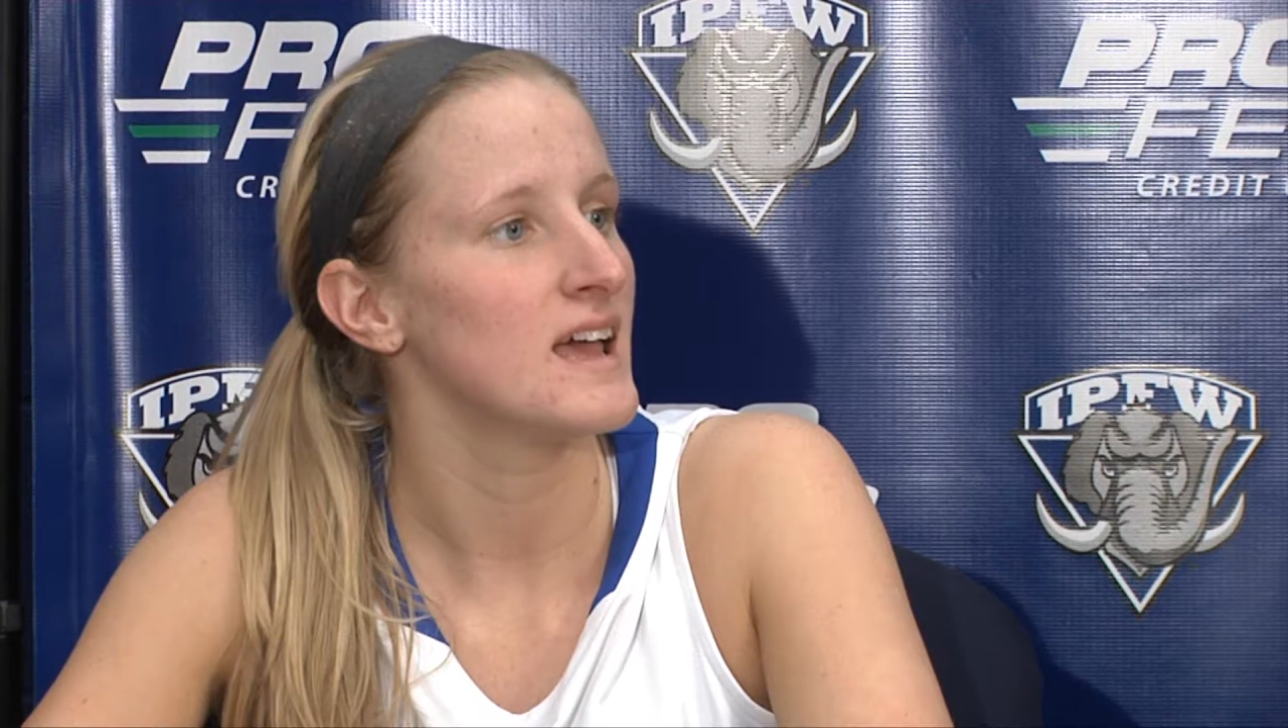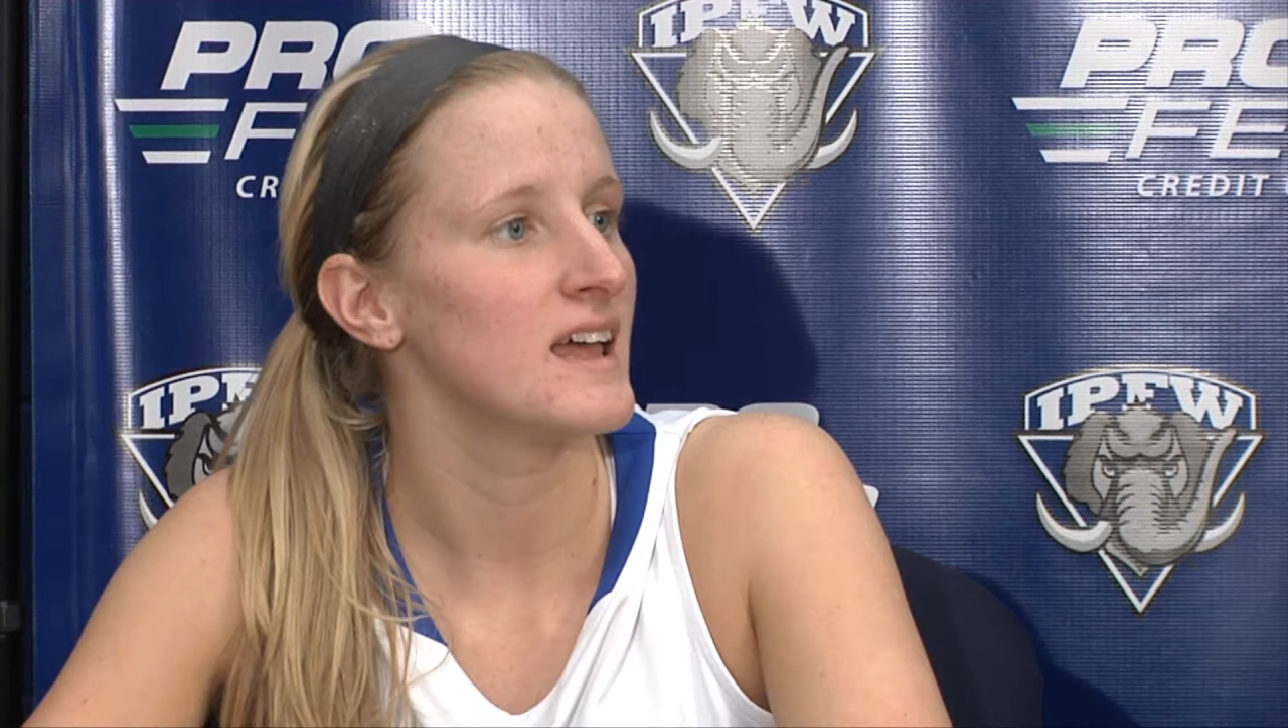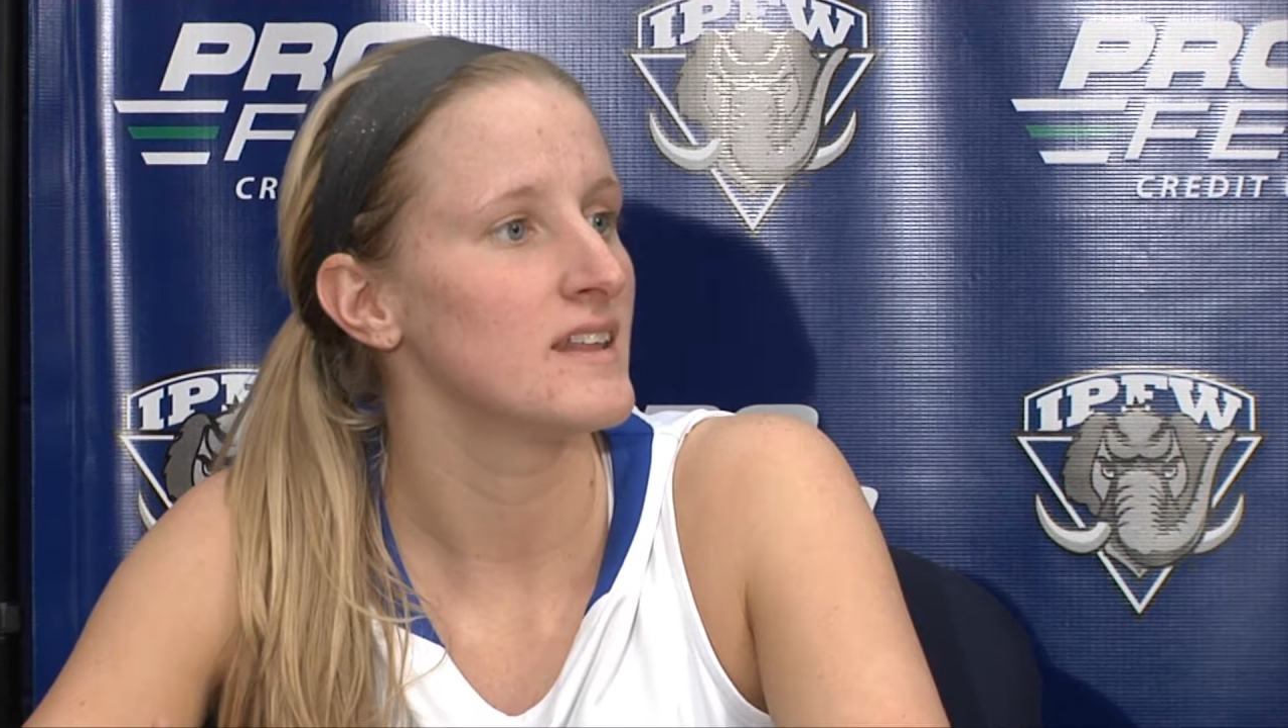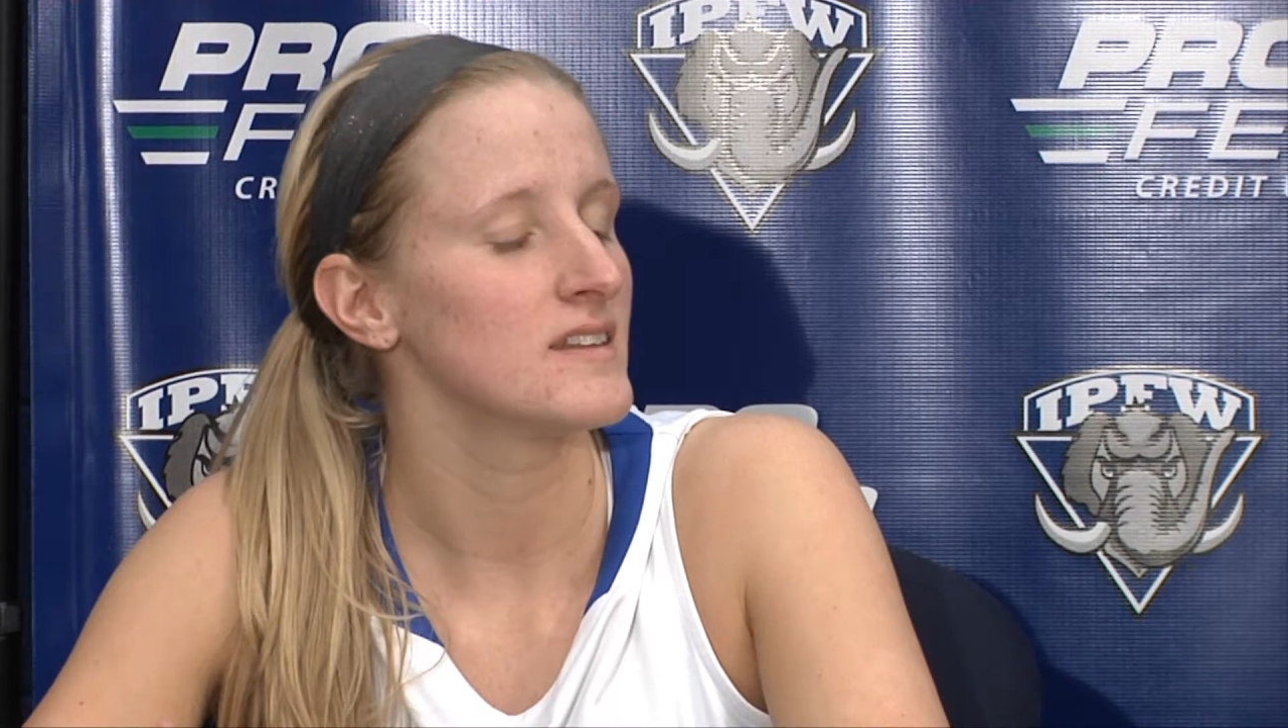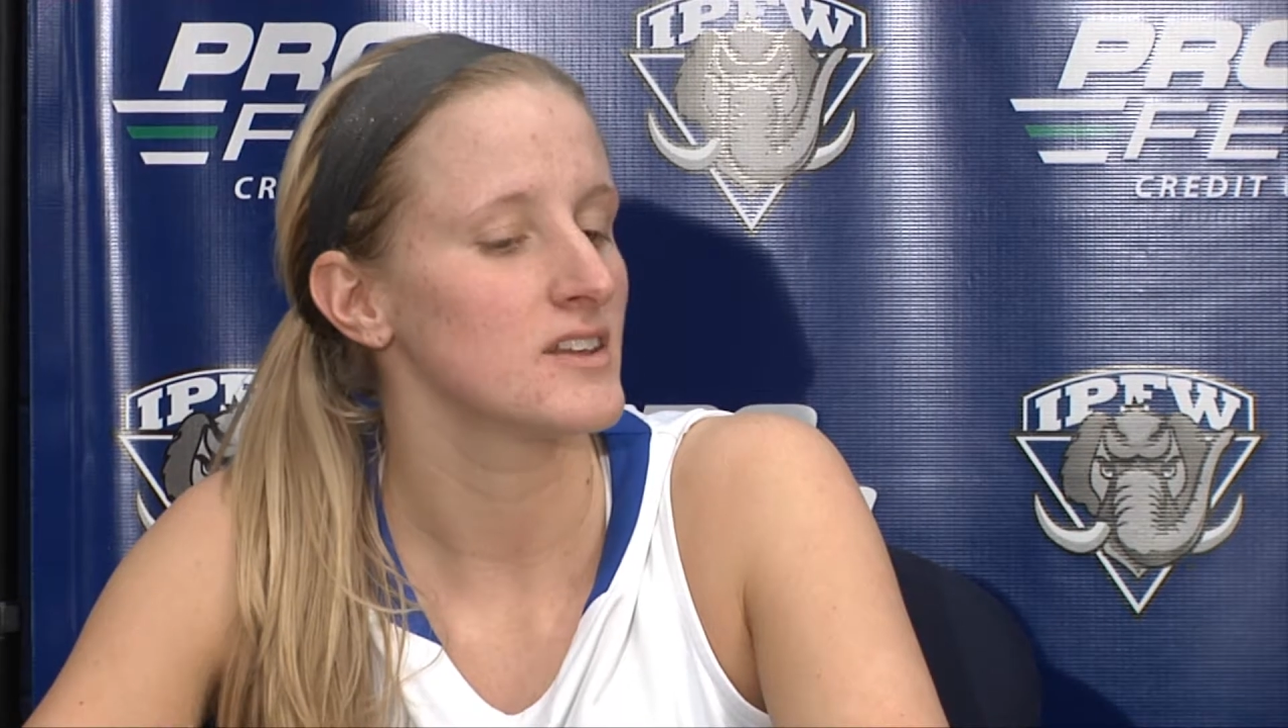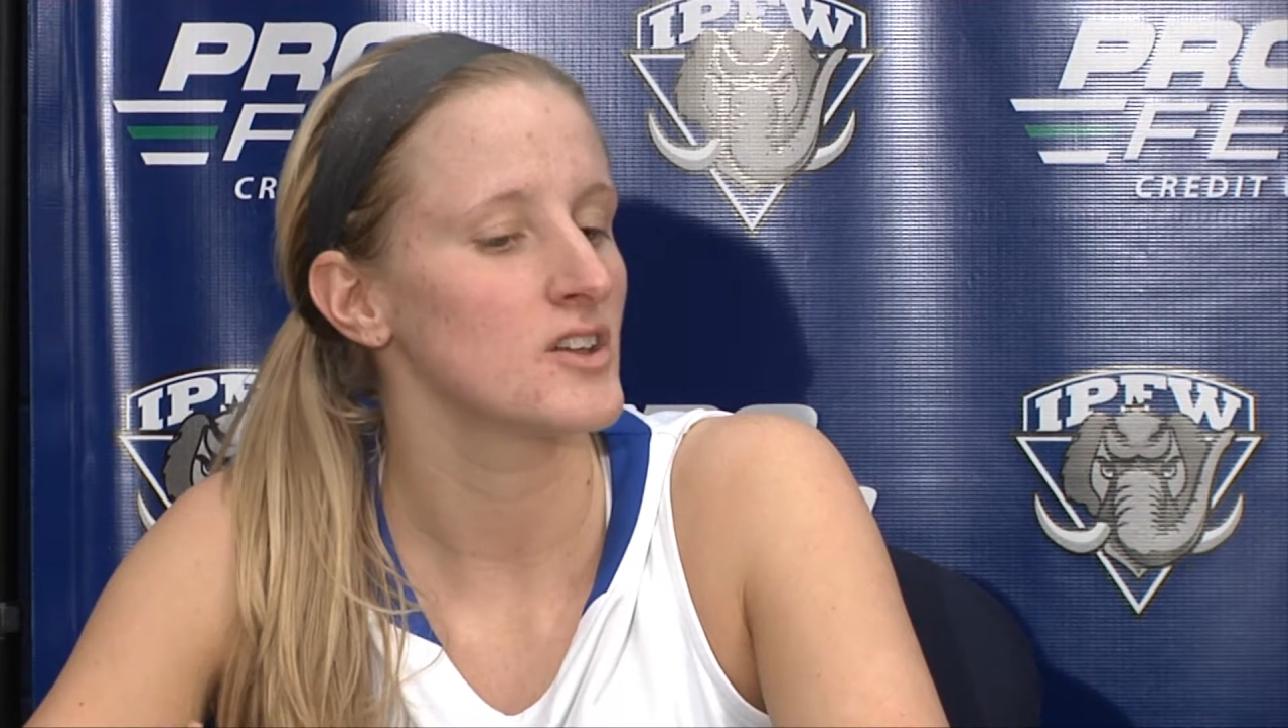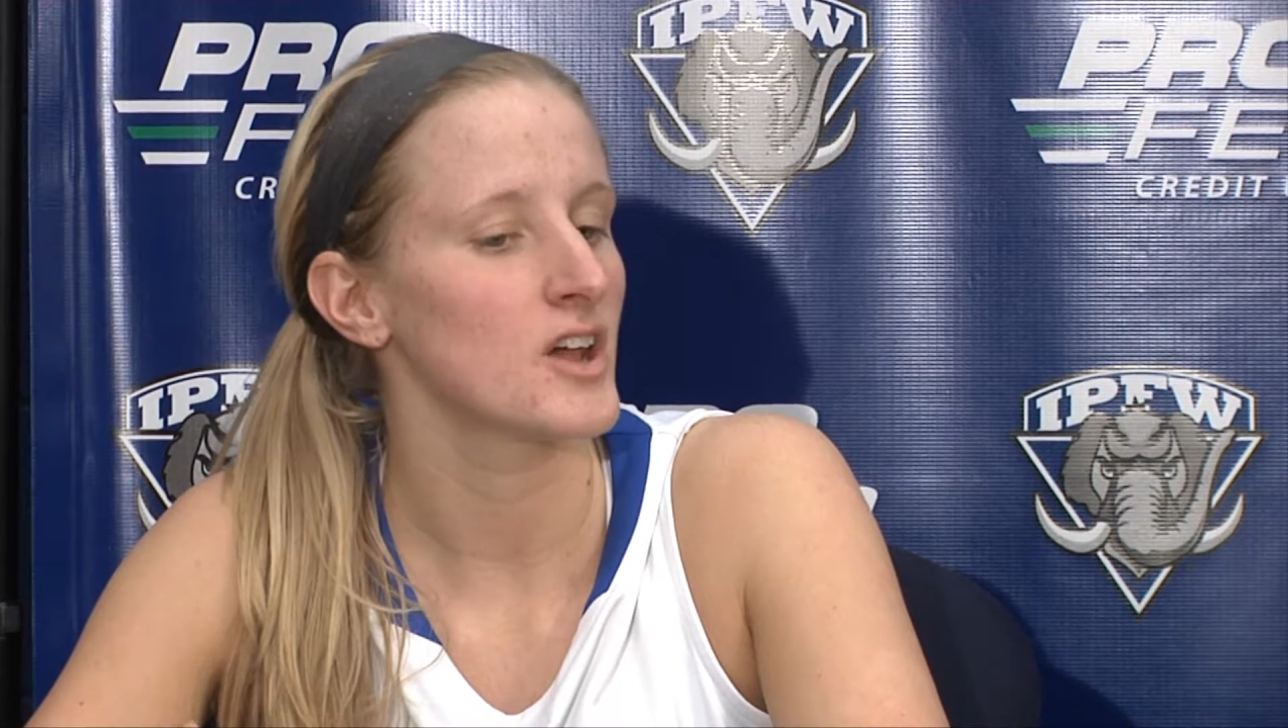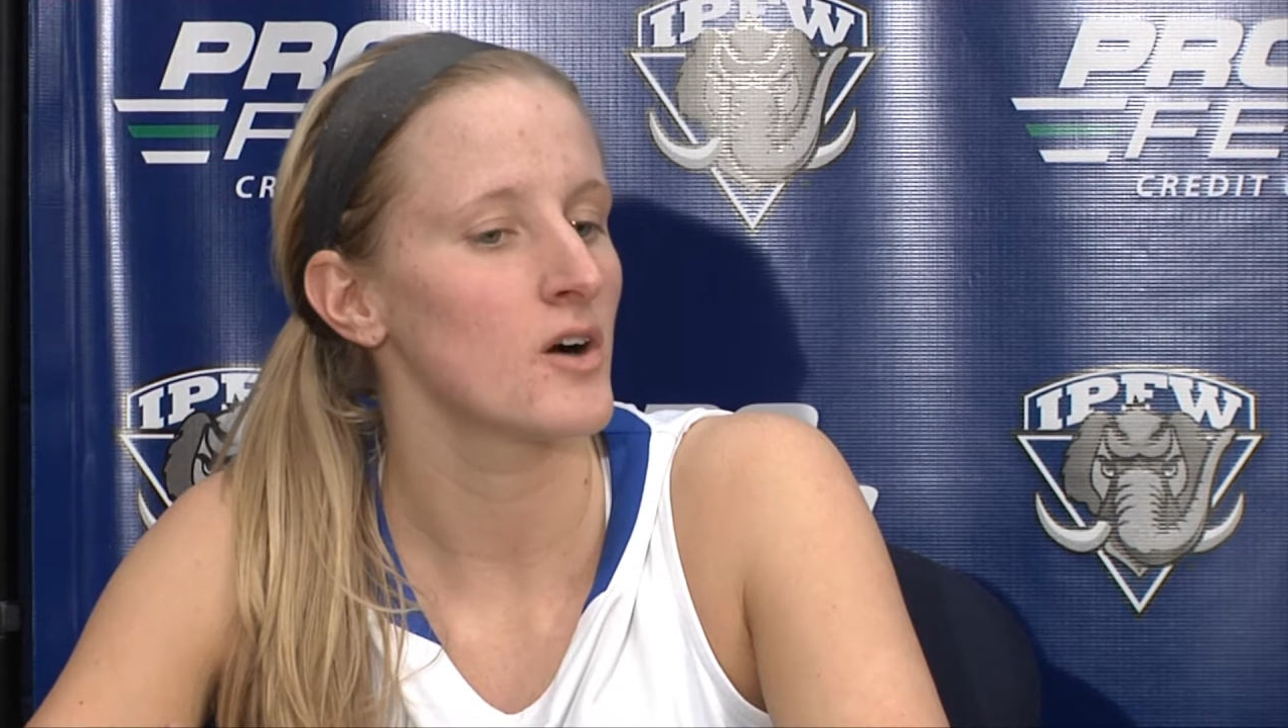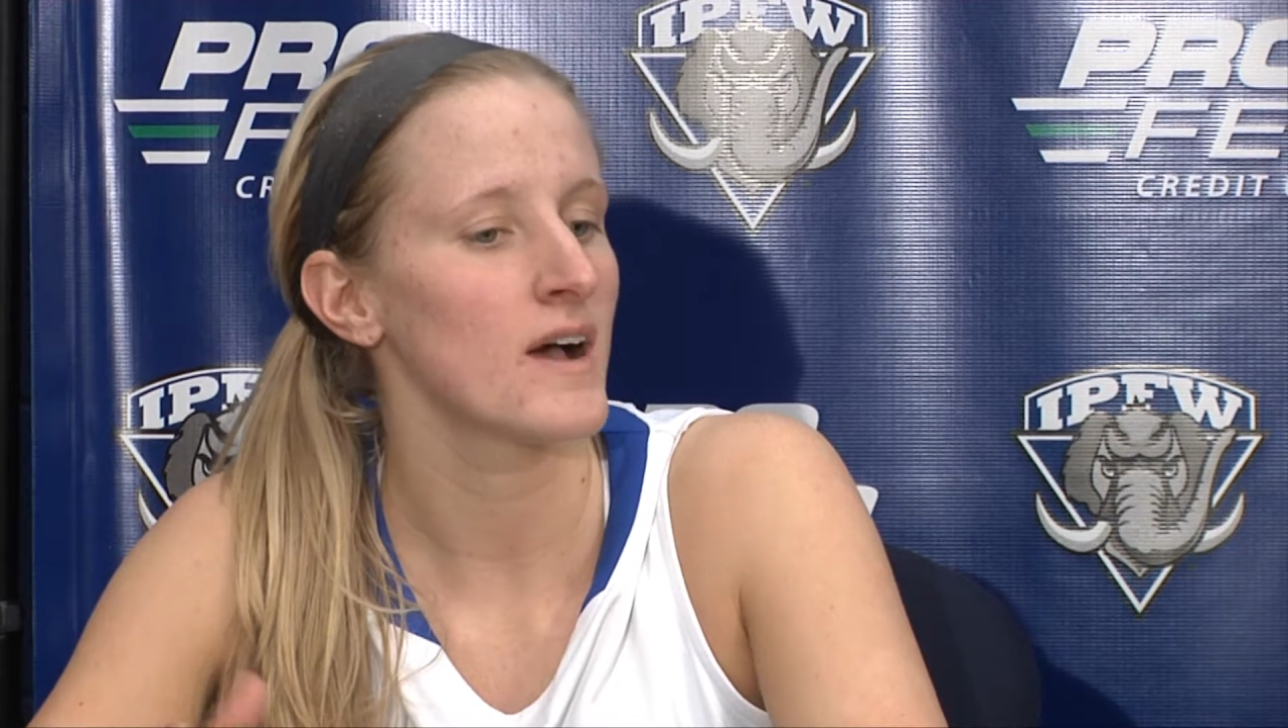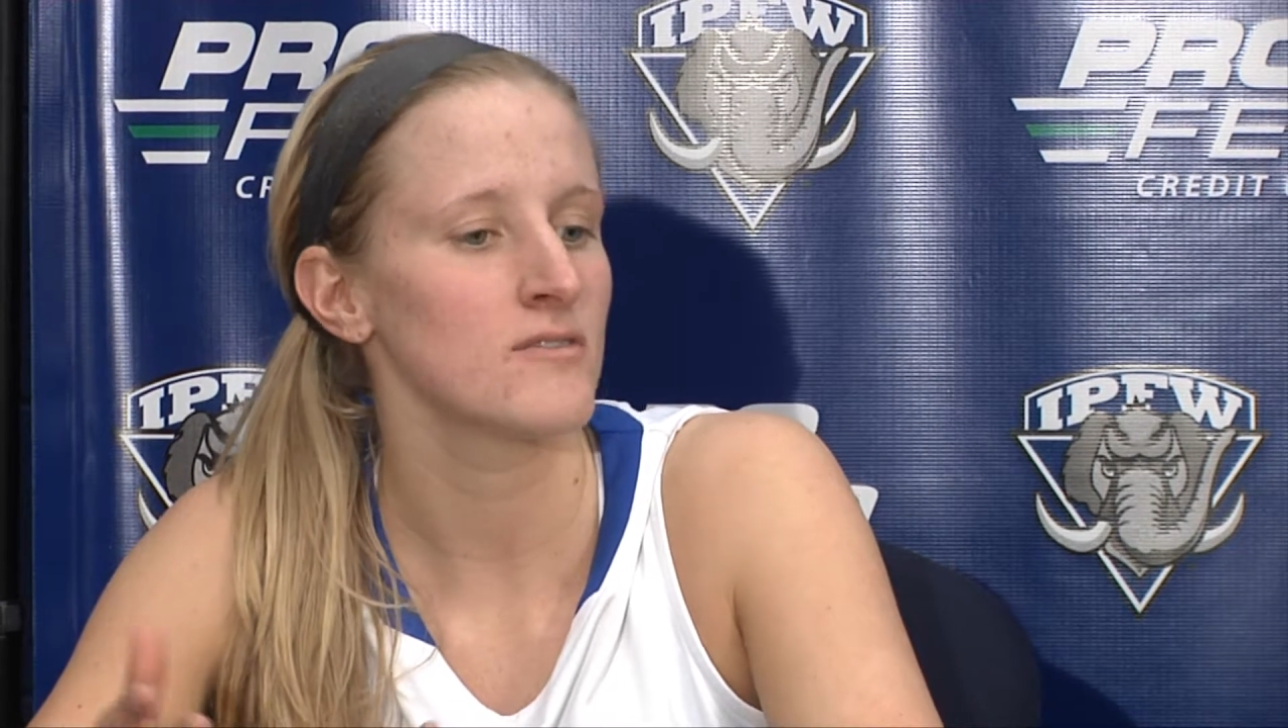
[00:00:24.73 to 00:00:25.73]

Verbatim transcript: And, you know,